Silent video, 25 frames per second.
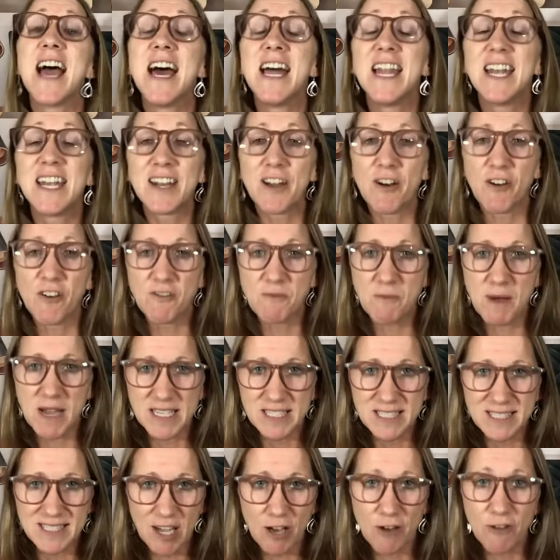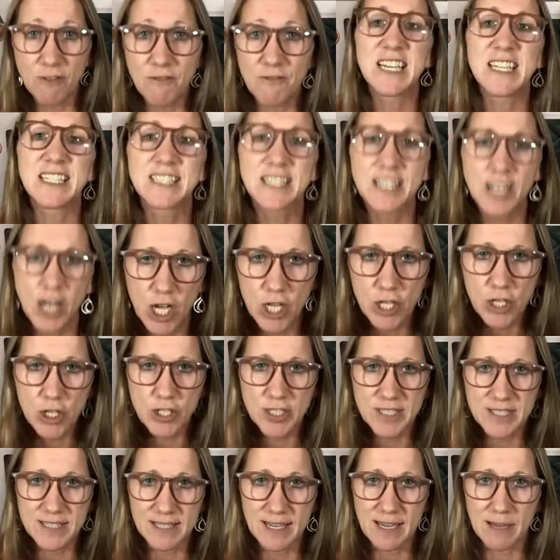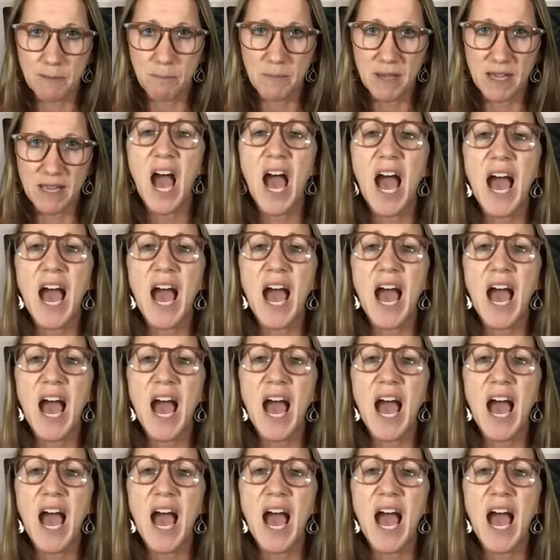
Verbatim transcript: end of myself is an understatement.